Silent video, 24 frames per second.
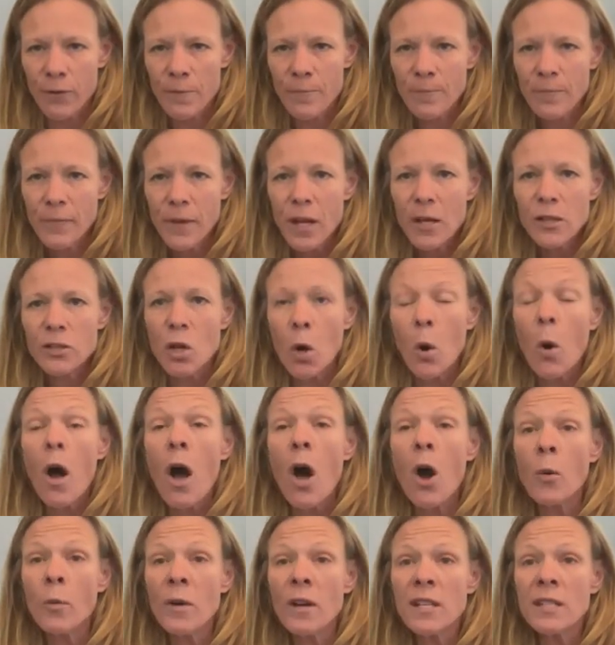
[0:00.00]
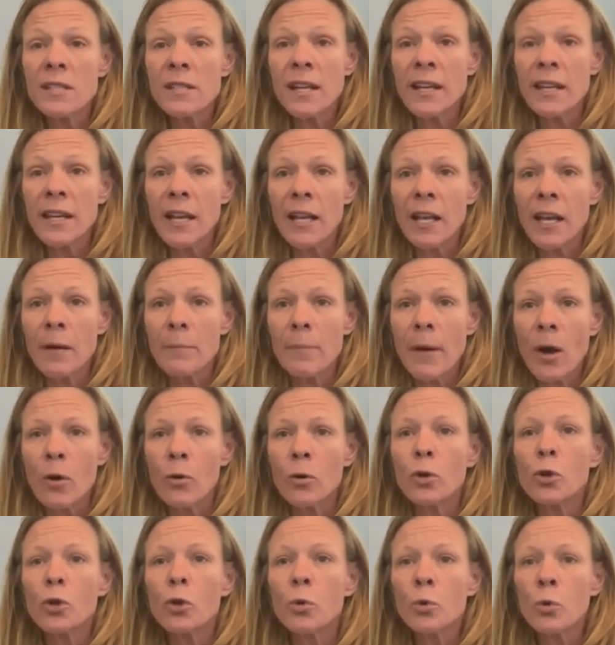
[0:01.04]
Mm-hmm. So, always thinking
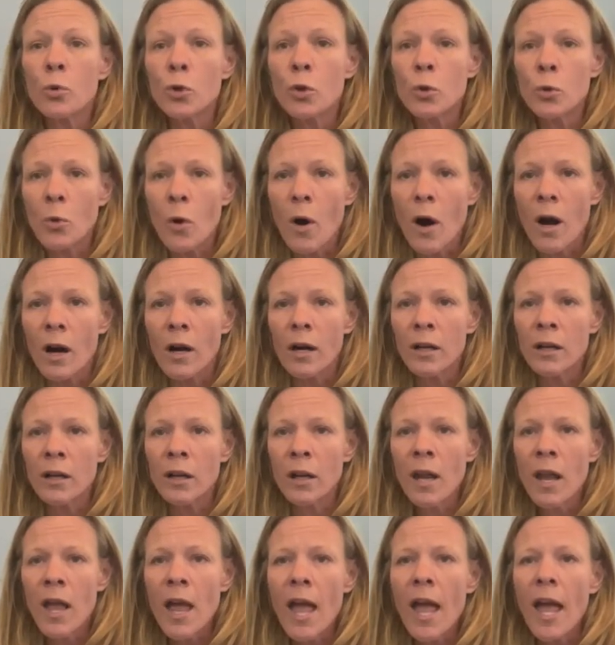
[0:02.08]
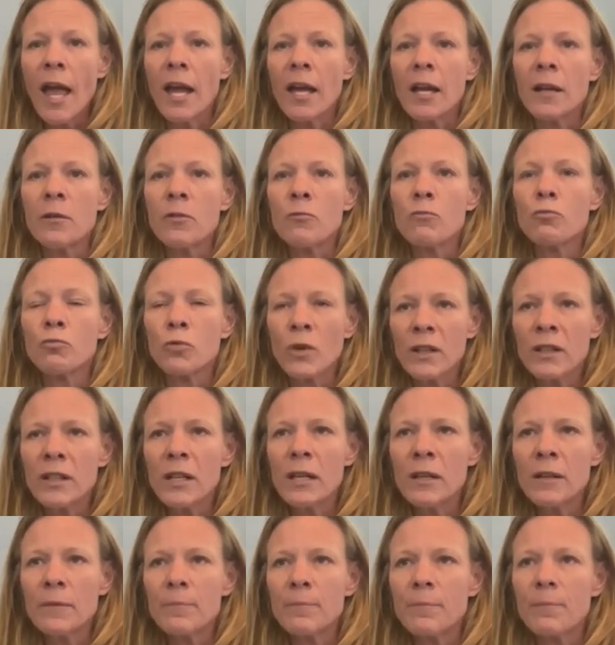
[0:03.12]
about who you are and
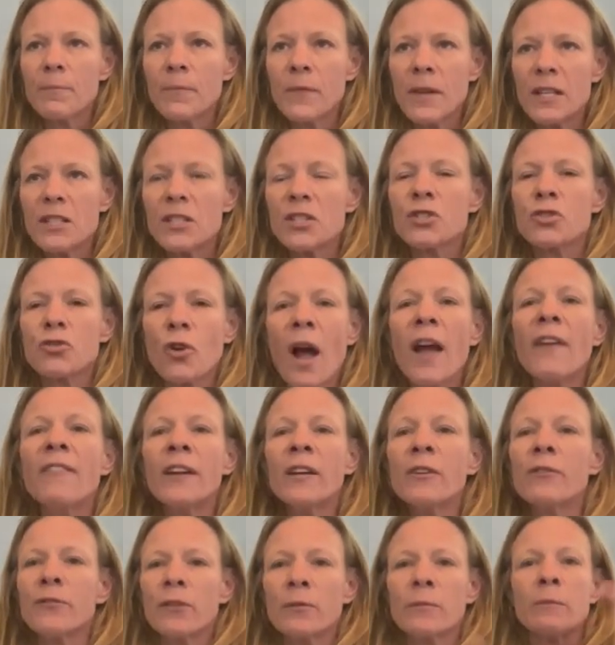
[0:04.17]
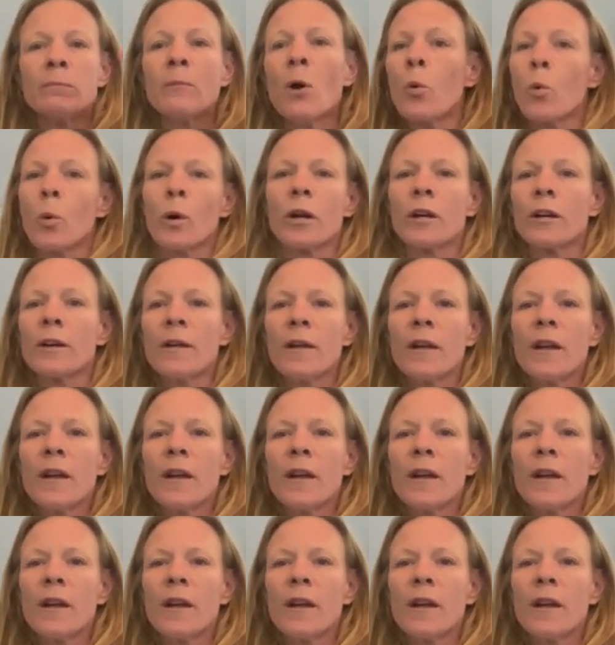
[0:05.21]
really striving for more.